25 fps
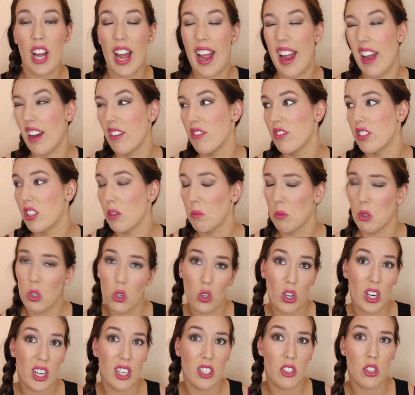I have some
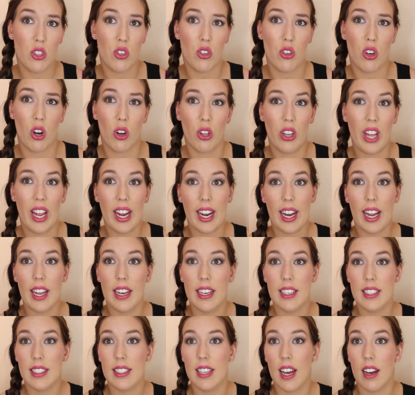cooking to do, all that
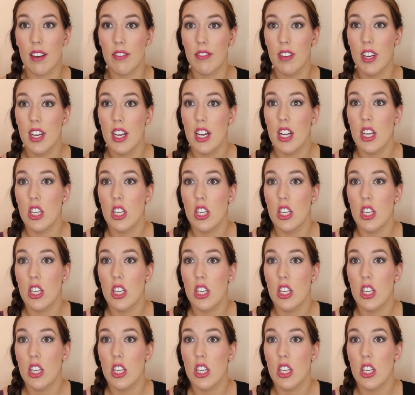kind of stuff.